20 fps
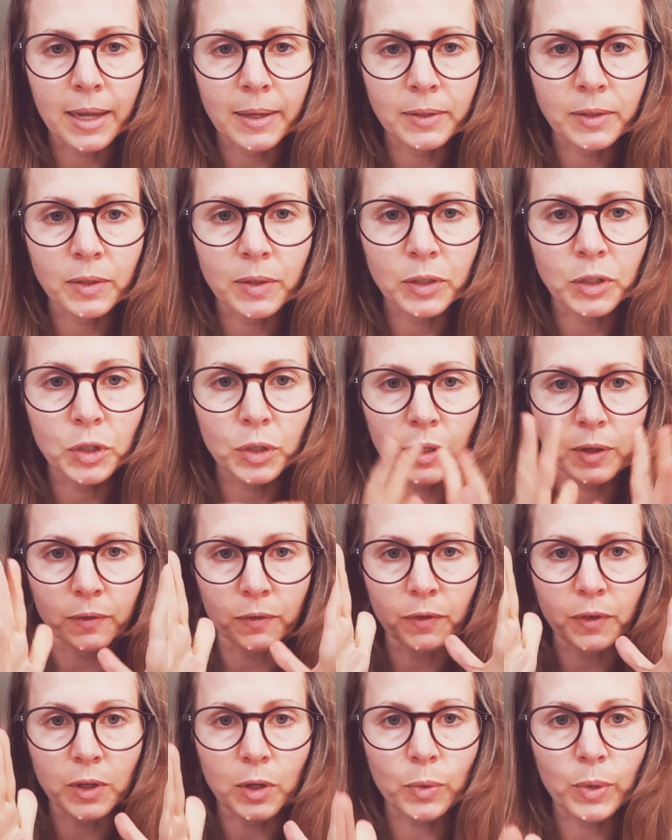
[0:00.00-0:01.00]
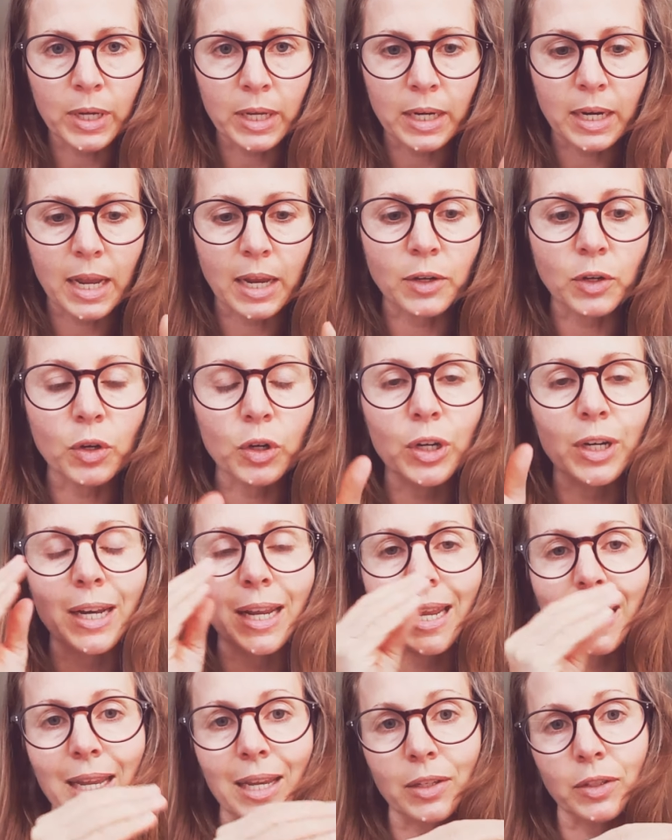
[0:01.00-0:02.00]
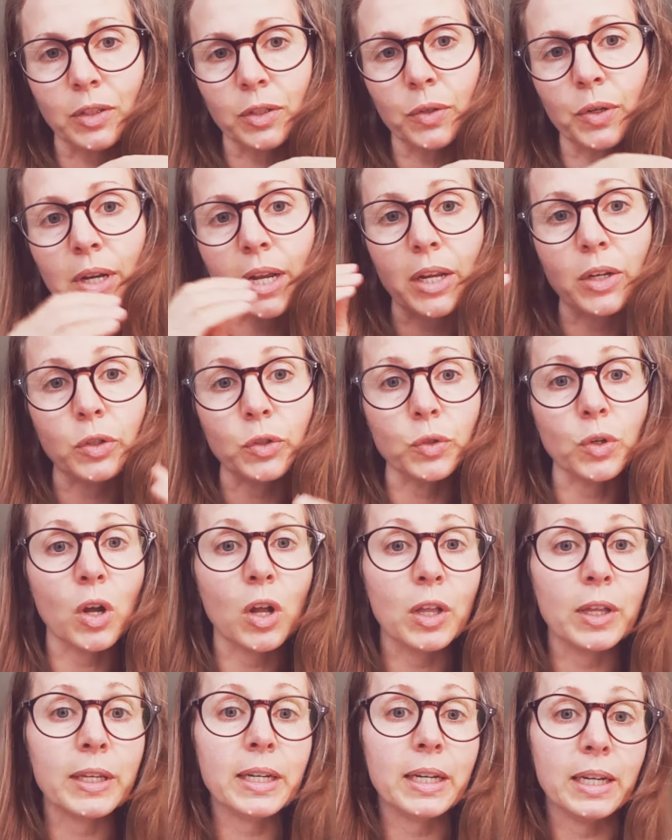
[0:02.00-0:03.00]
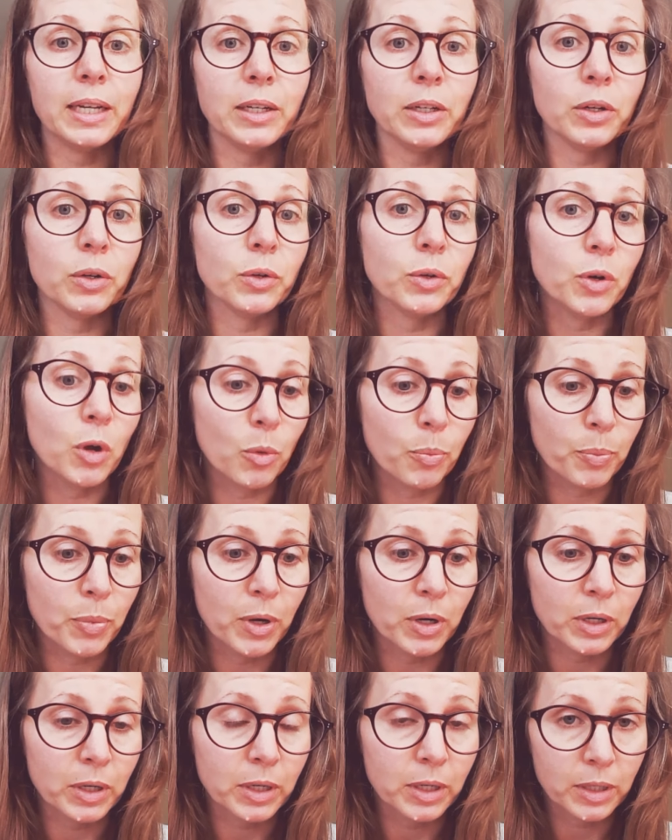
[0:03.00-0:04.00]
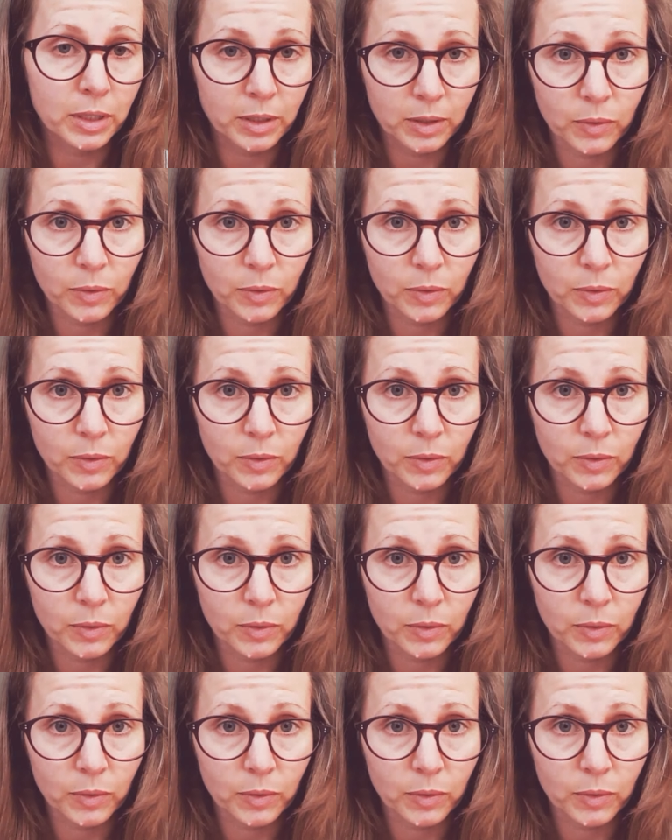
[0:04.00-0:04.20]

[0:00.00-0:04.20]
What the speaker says: so that you can view it, and you're going to answer it and draw it in your notebook.